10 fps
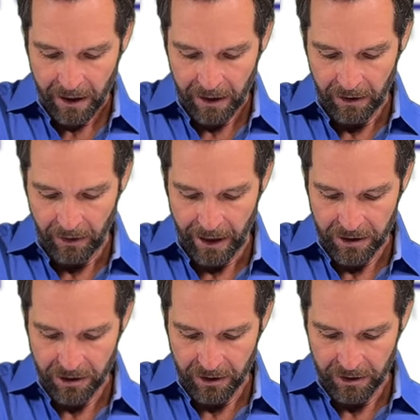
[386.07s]
you know,
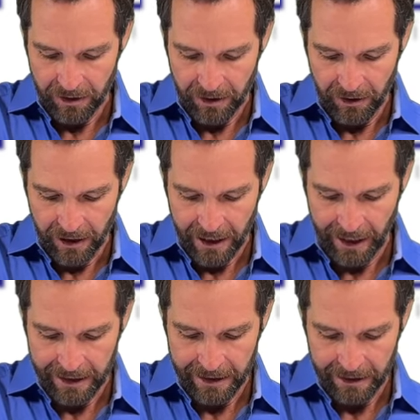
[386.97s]
as you're you're
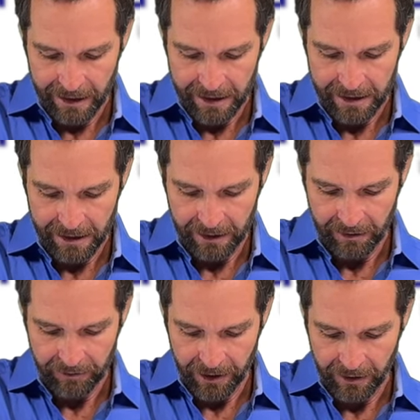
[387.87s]
connecting this
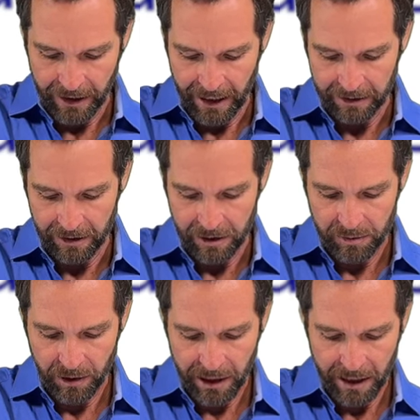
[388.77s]
and figuring out the
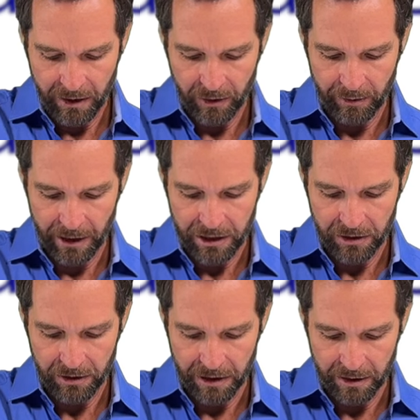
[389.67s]
display, you want to make
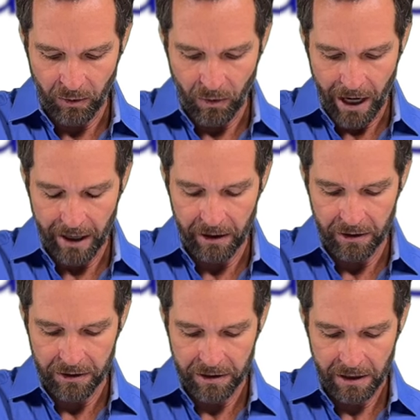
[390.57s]
sure that the
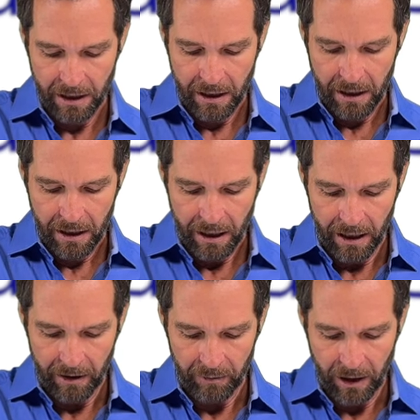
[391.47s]
wires
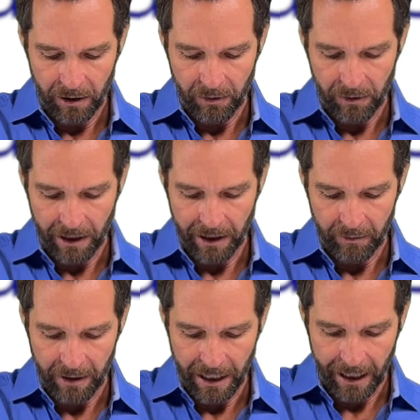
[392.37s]
um, aren't
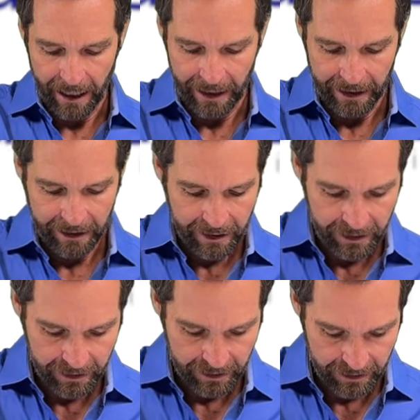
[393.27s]
running behind
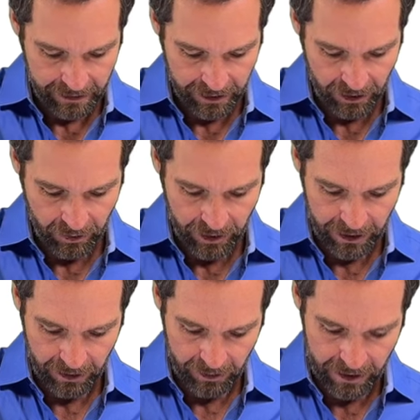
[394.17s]
the
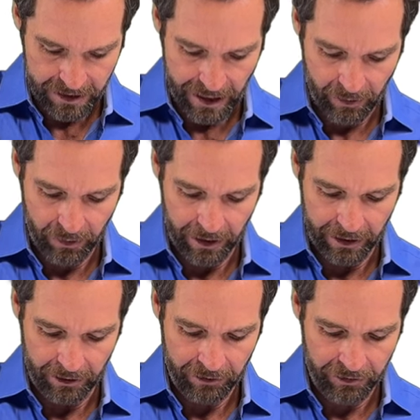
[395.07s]
unit, you know, because that will
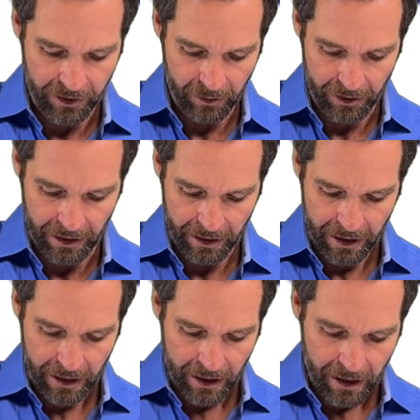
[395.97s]
interfere with it.
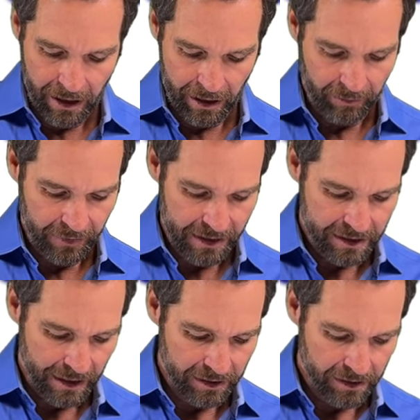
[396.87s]
Um, the
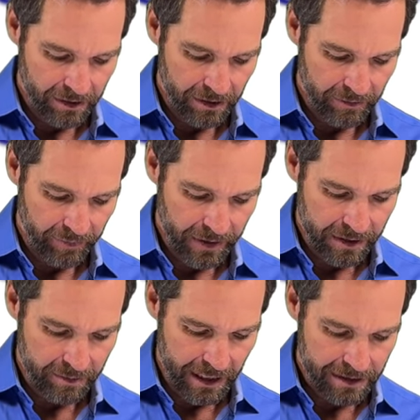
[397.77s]
sensor
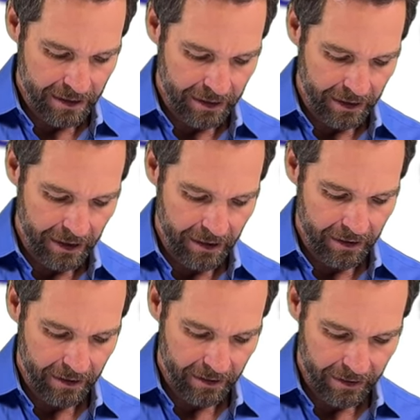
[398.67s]
is
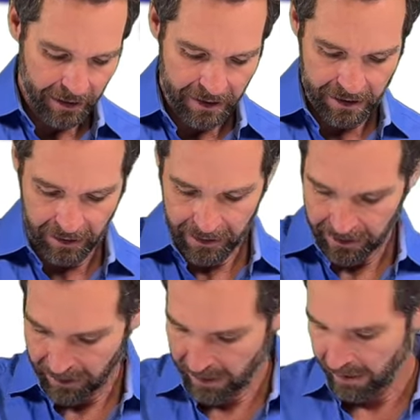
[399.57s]
basically it's
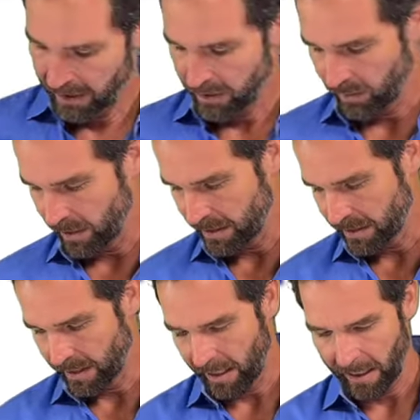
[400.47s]
on this one
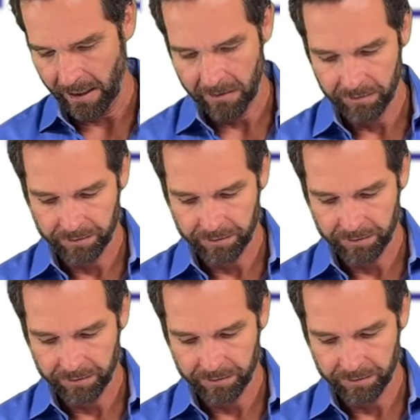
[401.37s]
side.